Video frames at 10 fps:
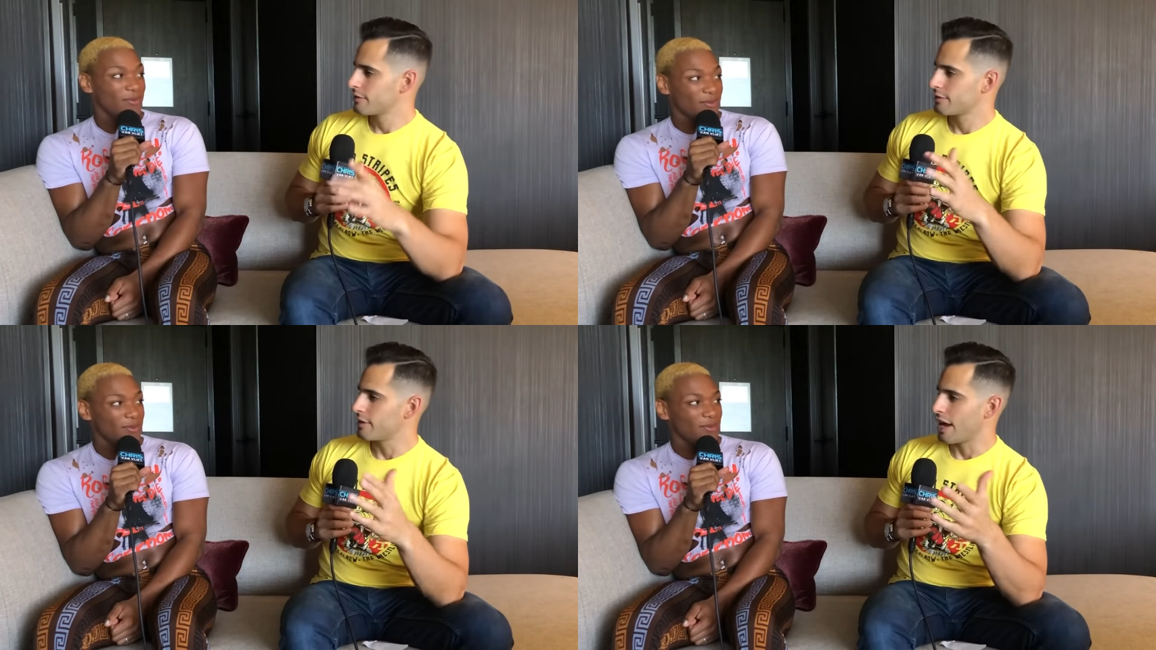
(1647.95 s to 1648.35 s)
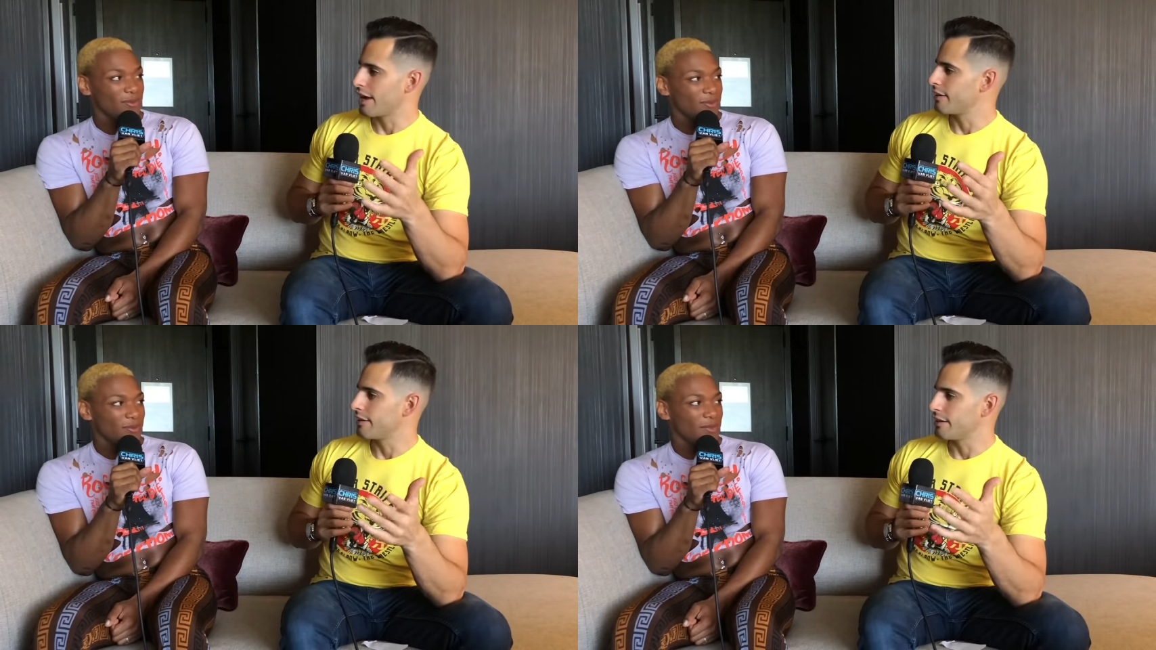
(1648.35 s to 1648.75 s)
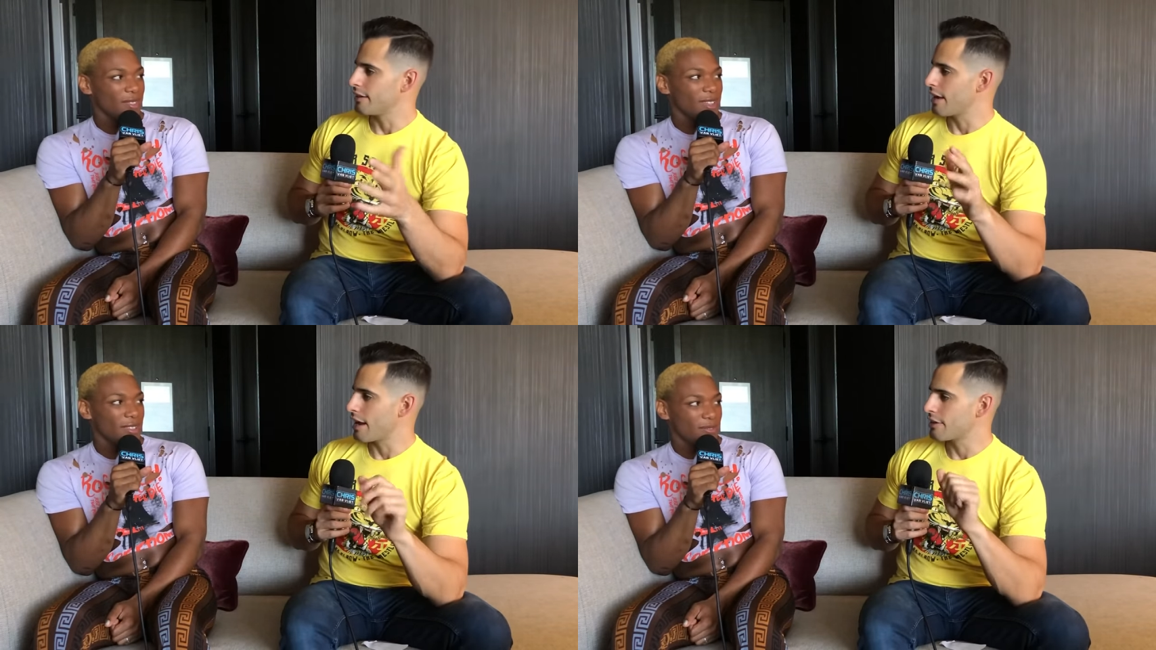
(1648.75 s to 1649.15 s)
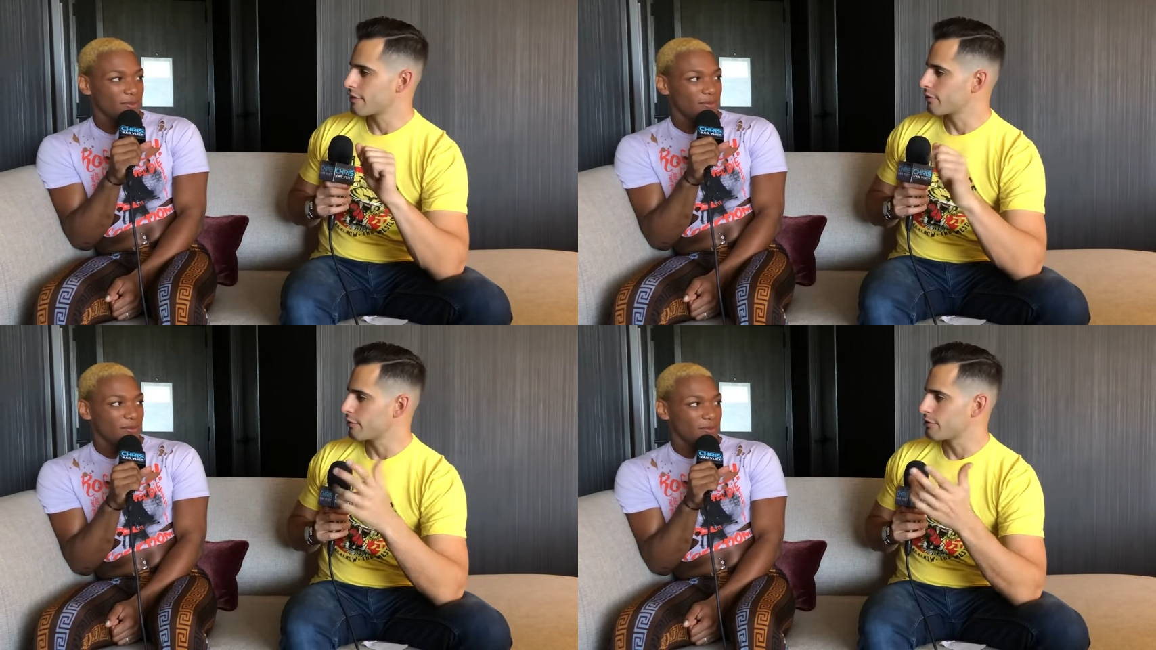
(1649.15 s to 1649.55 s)
Speaker 1: Mm. ninety-eight
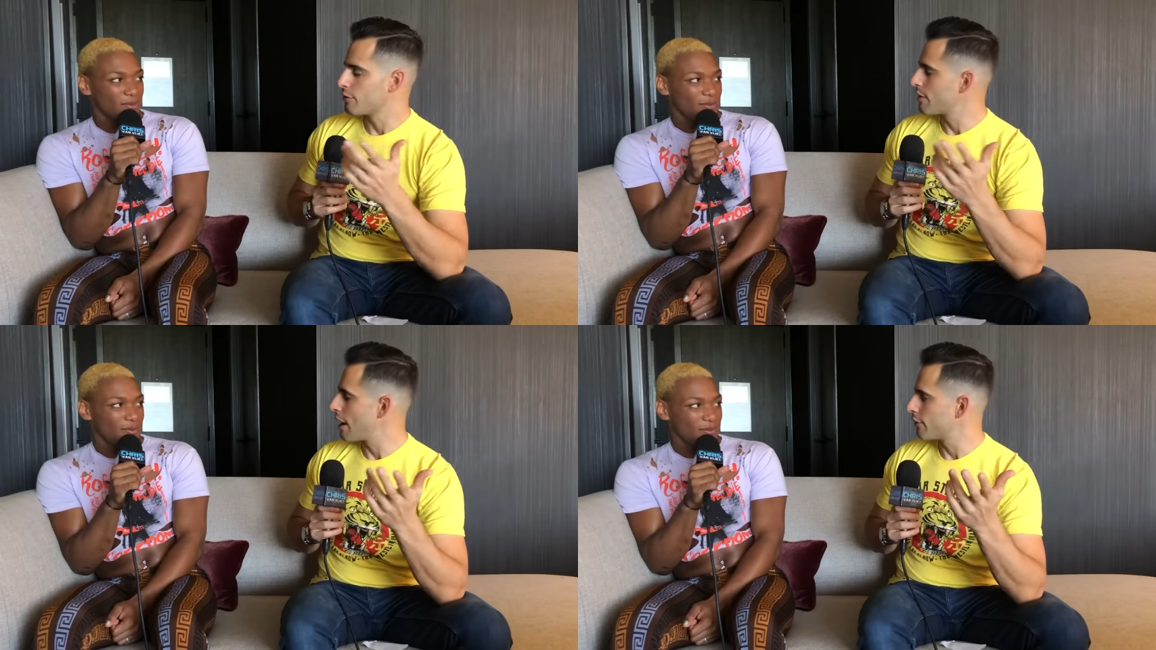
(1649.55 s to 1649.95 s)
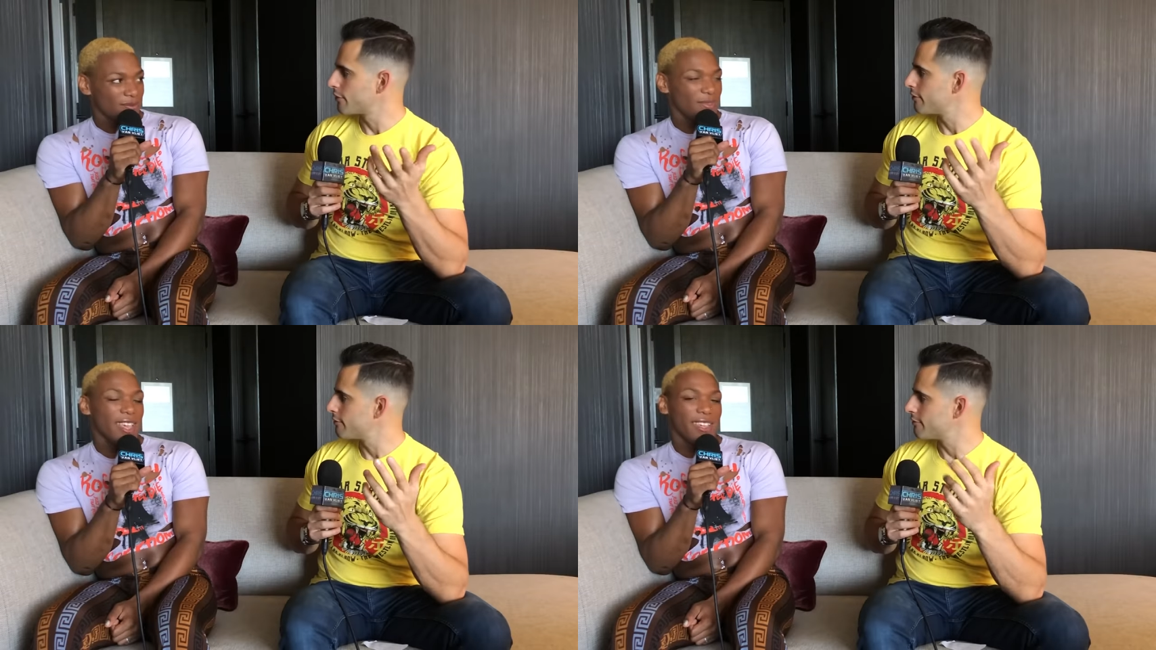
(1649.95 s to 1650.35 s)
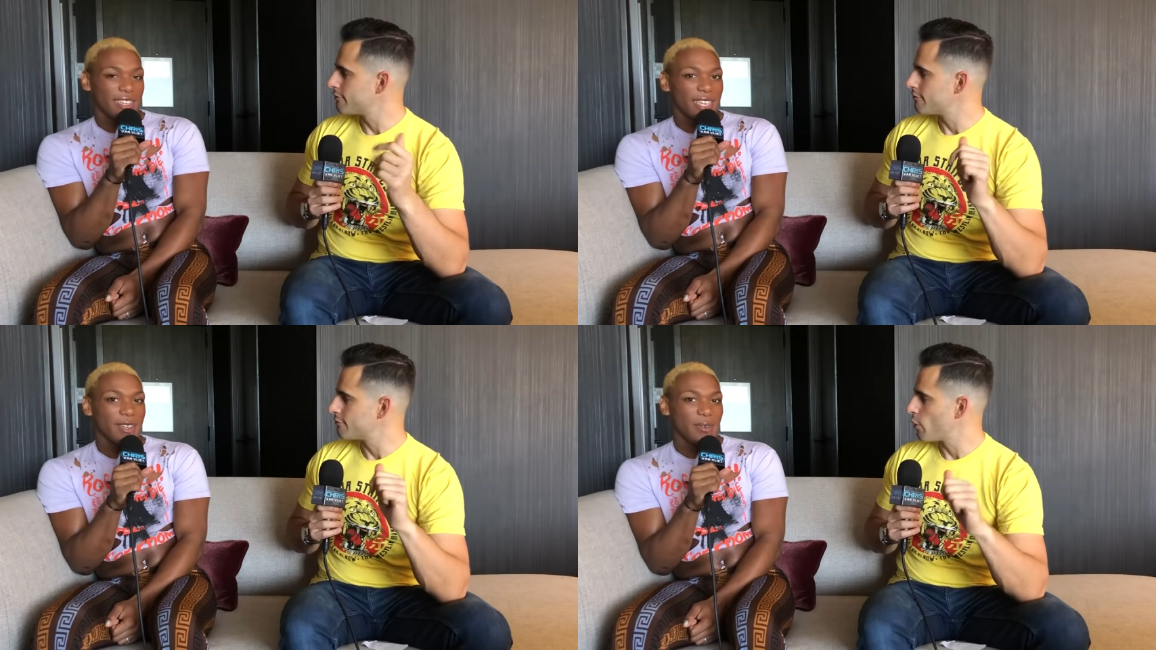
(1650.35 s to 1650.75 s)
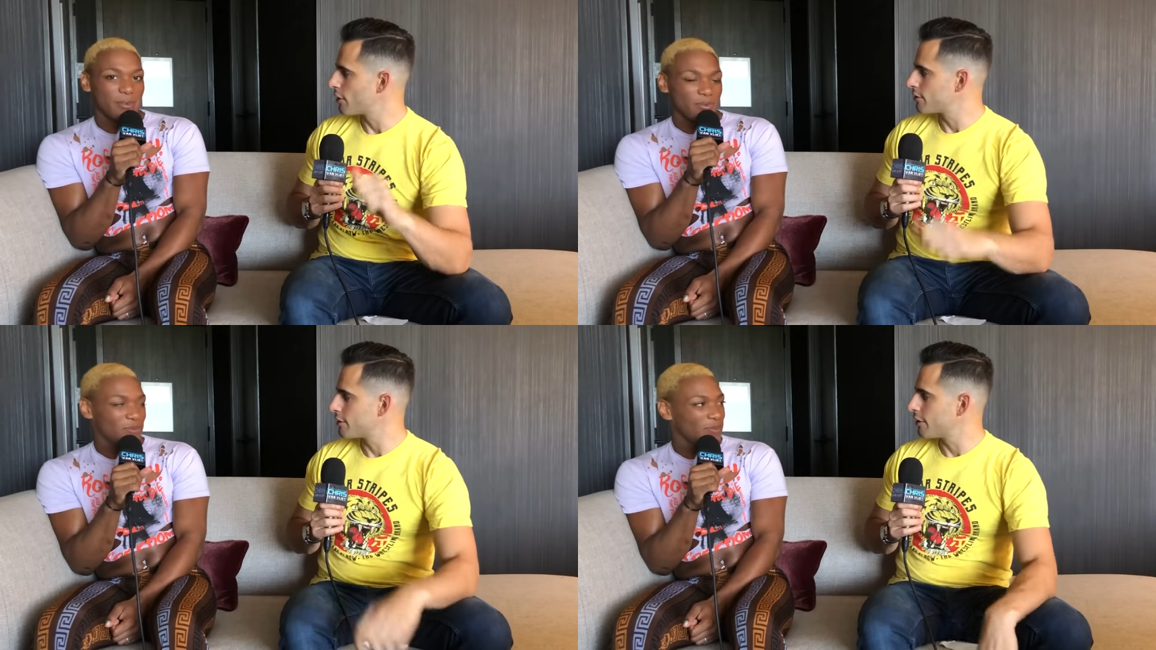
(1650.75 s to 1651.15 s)
through two thousand one
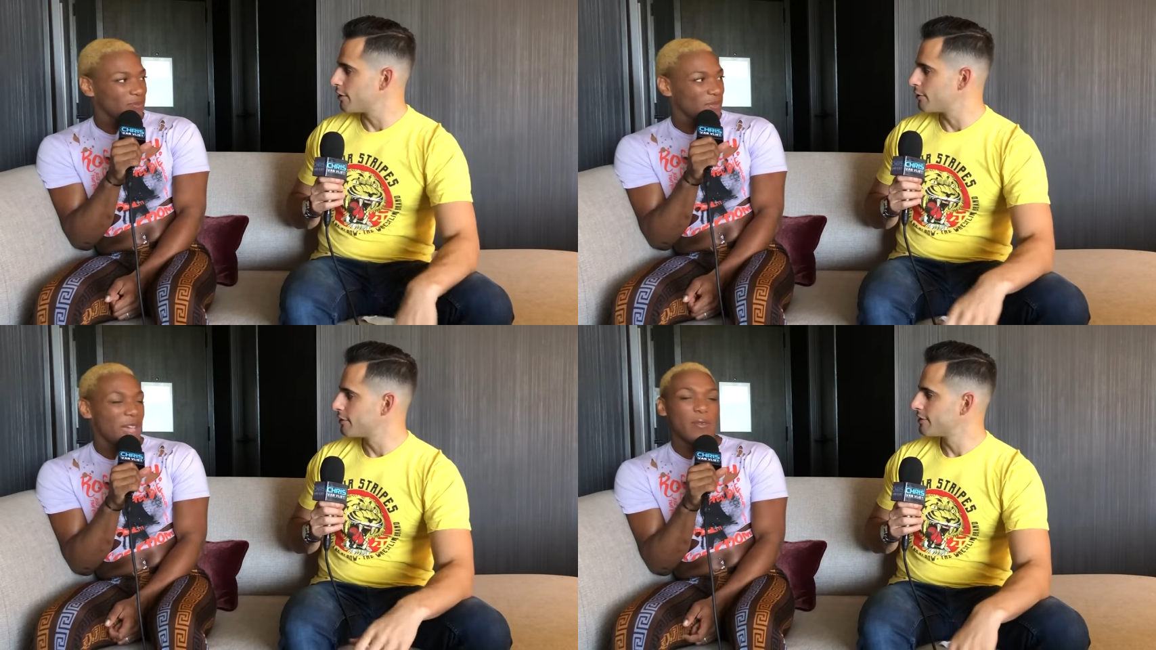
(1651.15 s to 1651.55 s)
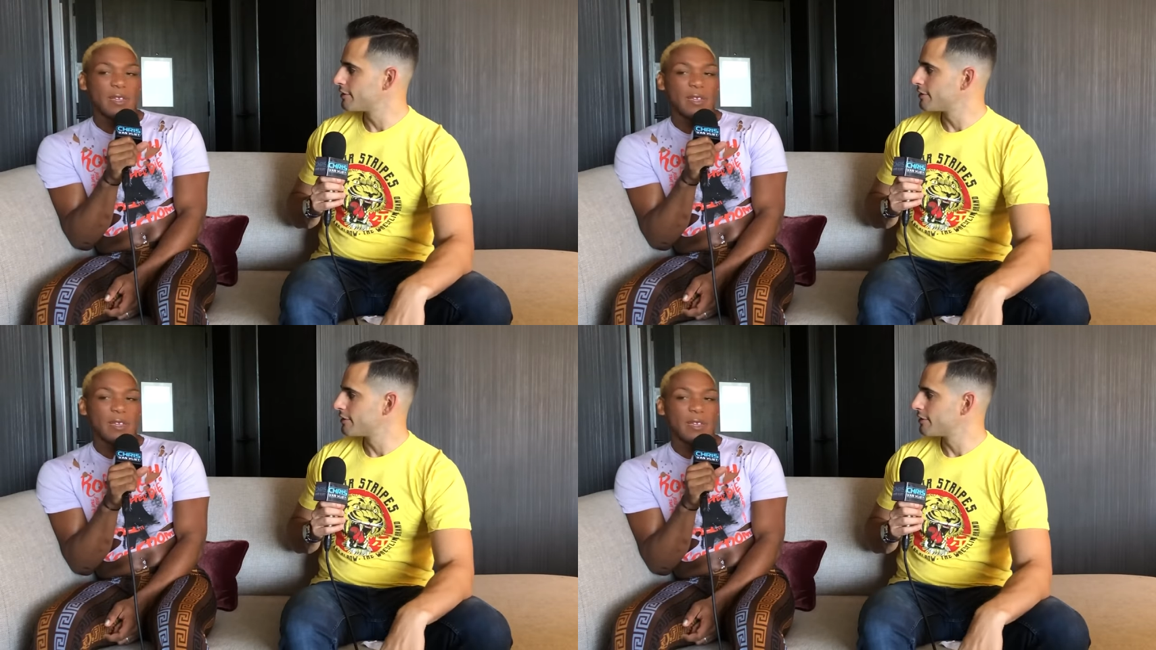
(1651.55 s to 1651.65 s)
yeah. or two. And